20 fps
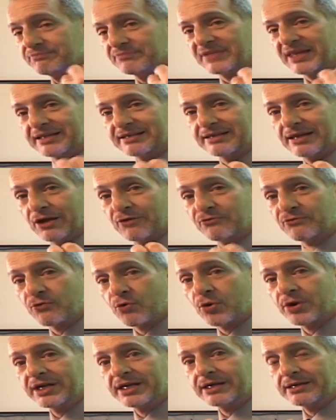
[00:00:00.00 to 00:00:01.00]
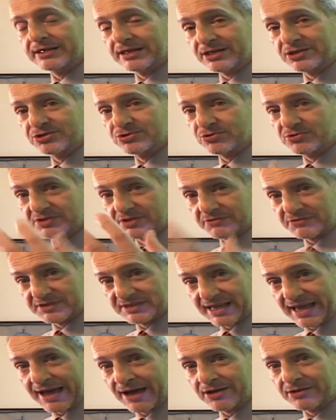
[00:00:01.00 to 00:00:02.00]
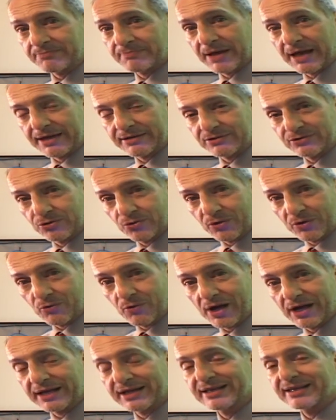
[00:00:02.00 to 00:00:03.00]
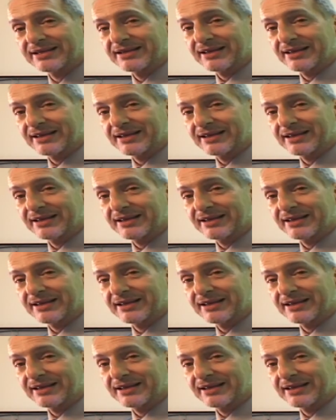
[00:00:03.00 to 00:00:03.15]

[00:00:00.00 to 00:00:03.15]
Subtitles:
They avoided issues of sound by doing what?